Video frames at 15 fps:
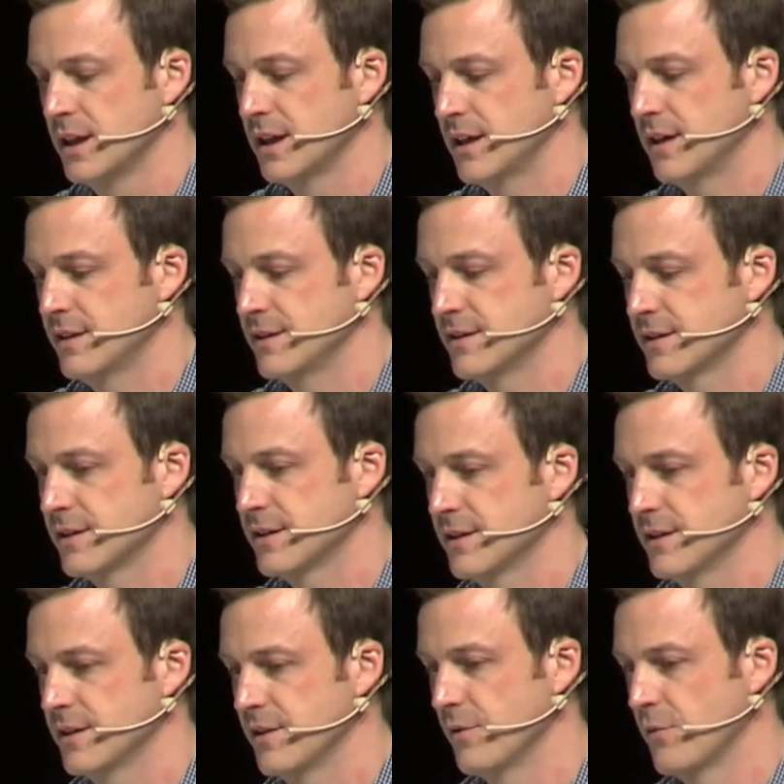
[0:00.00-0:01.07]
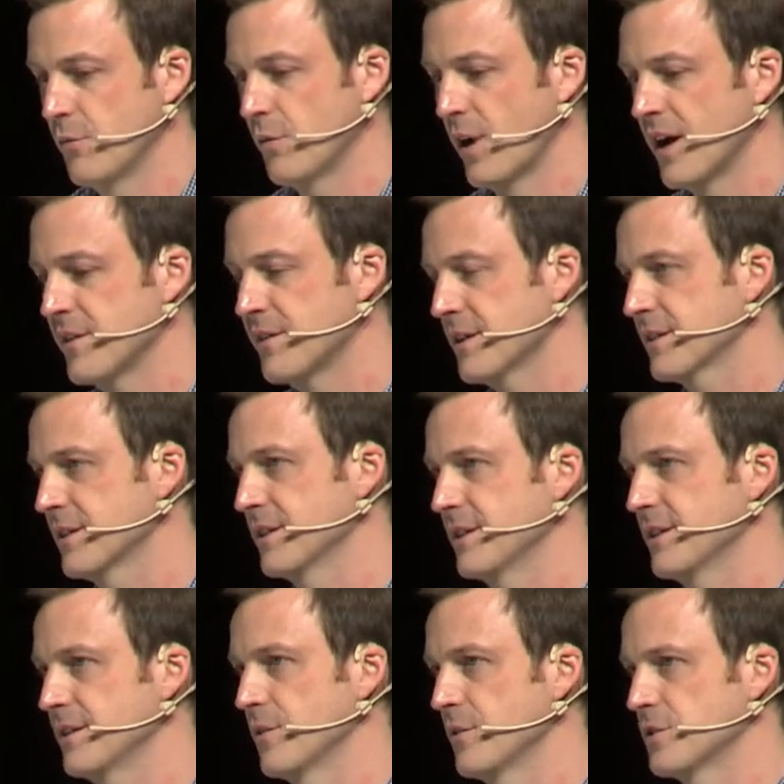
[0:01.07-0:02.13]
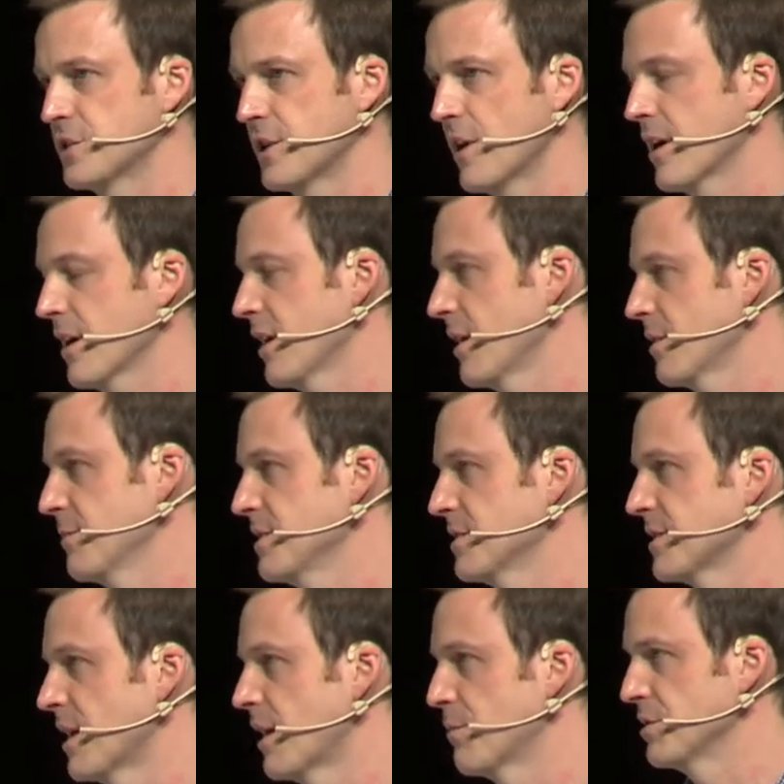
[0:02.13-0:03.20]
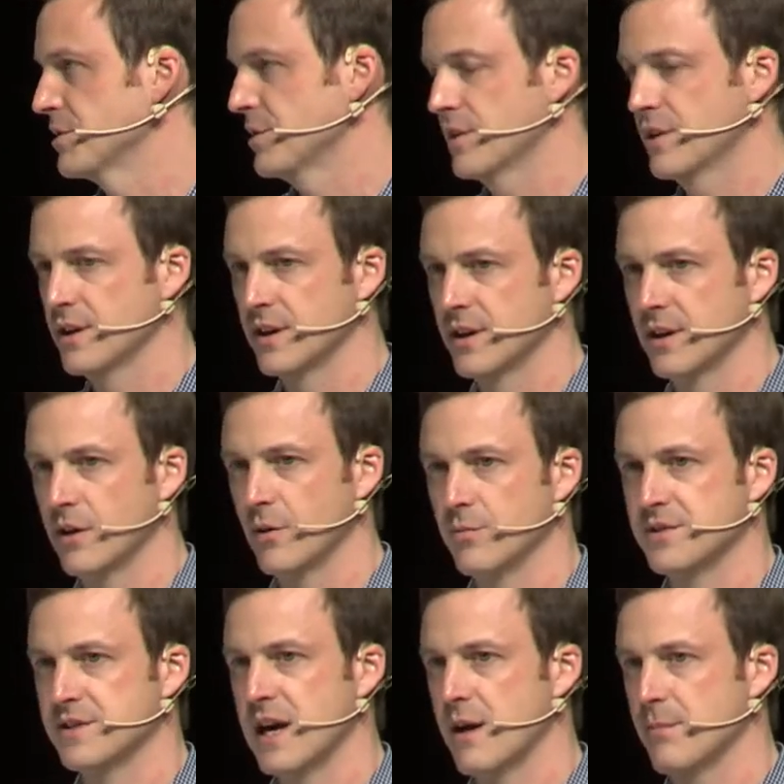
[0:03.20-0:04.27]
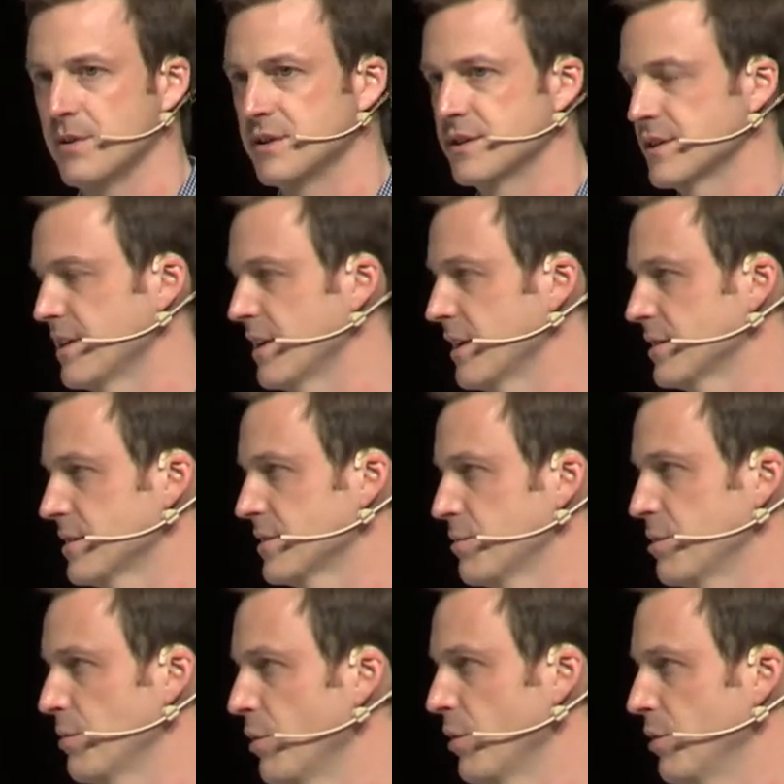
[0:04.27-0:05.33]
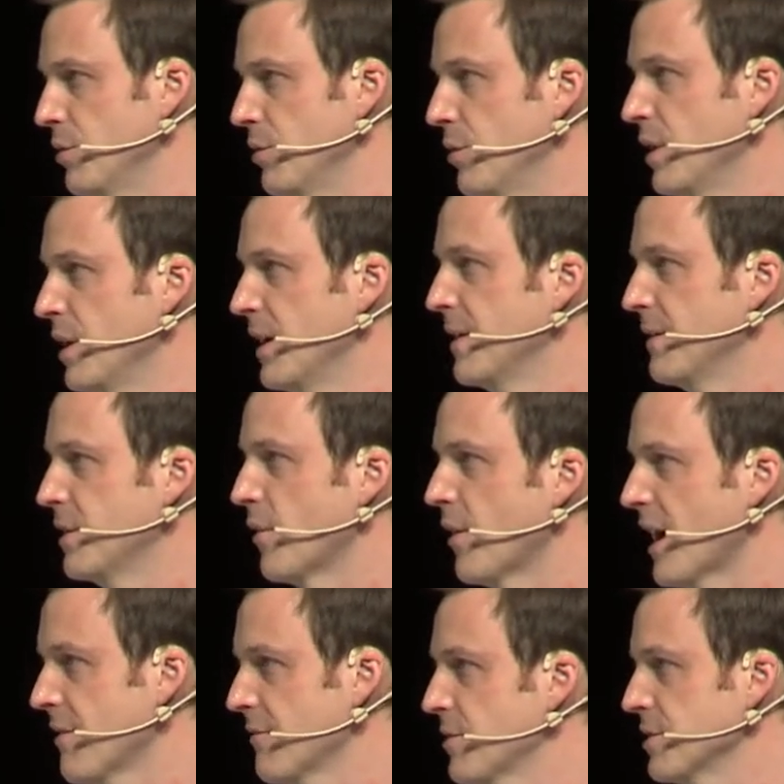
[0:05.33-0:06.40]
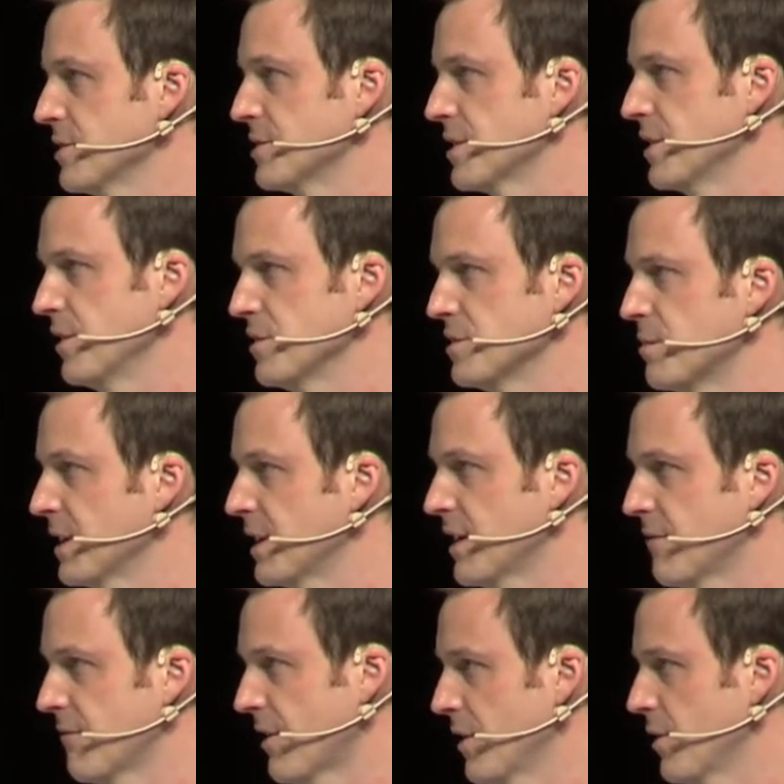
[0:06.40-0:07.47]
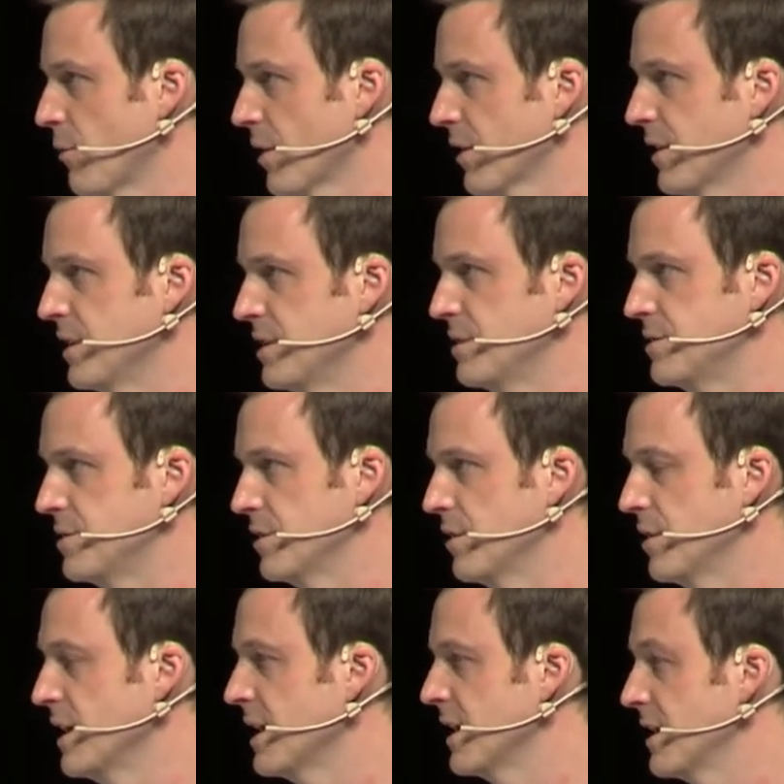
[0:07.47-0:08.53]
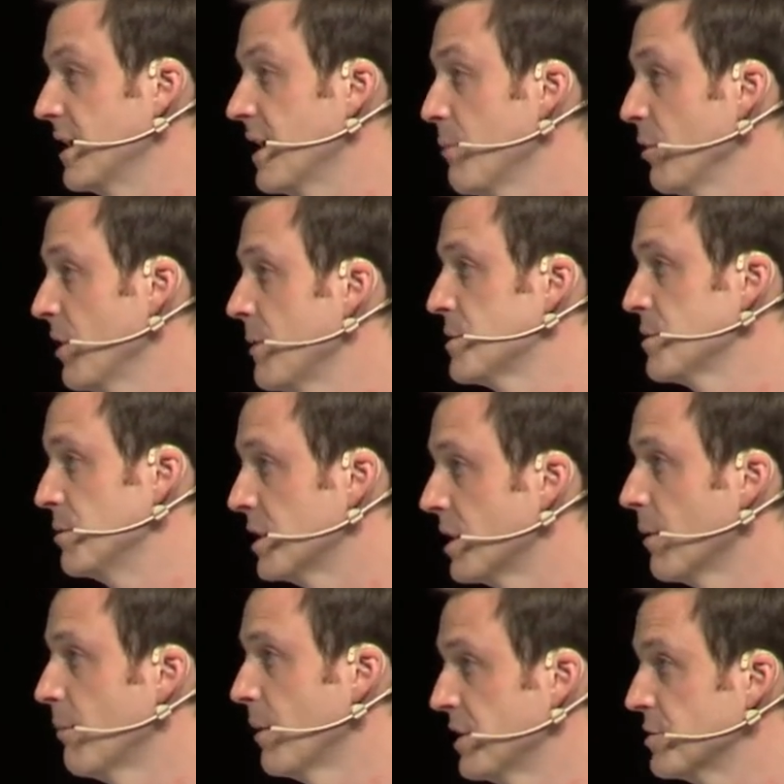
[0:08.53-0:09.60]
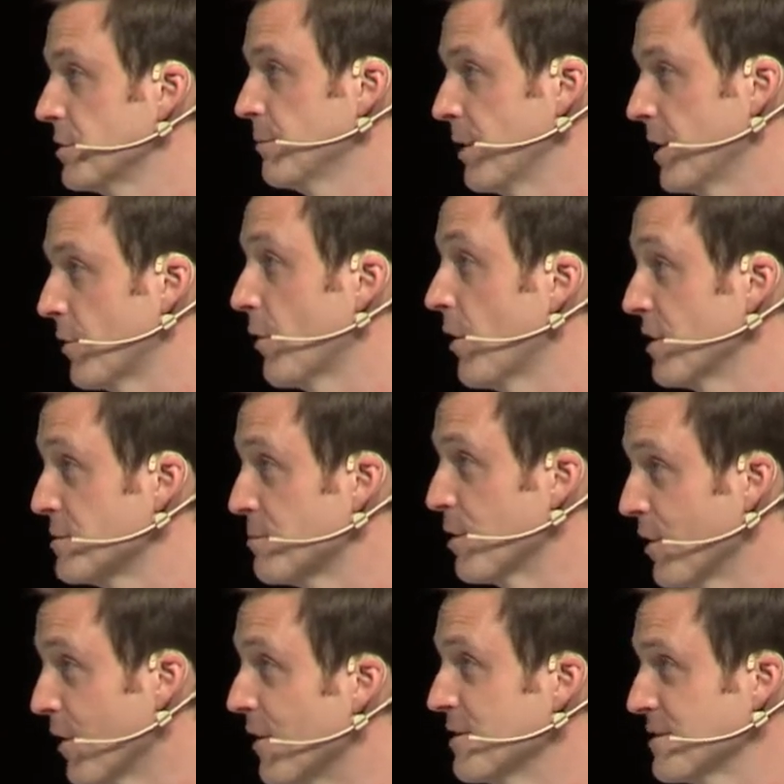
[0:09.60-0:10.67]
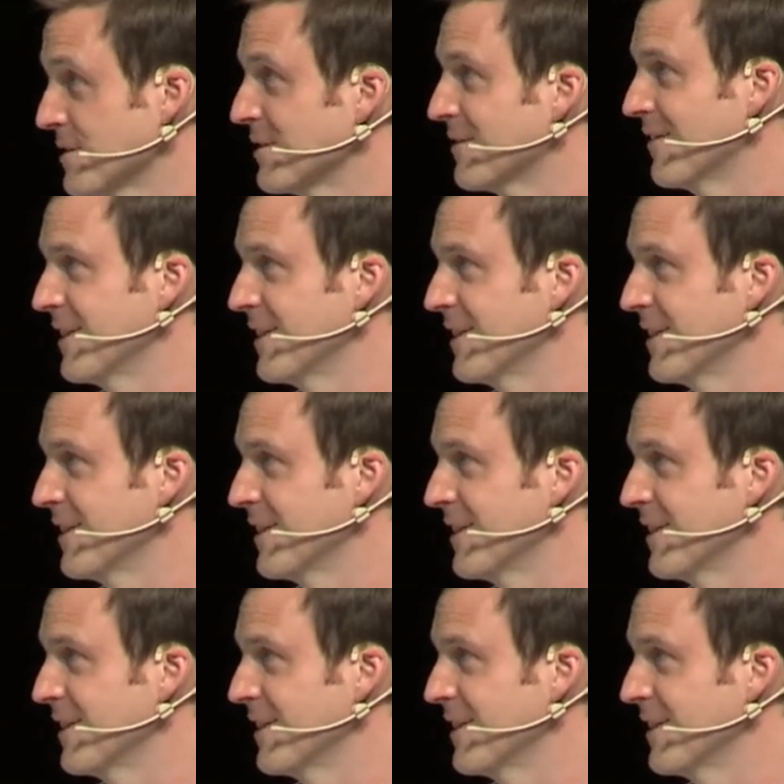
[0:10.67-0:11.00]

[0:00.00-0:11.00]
And I think that you know the sharing economy is an opportunity to help tap into that to people who you know have good skills but can't find the work they need to, and enable them to become micro entrepreneurs.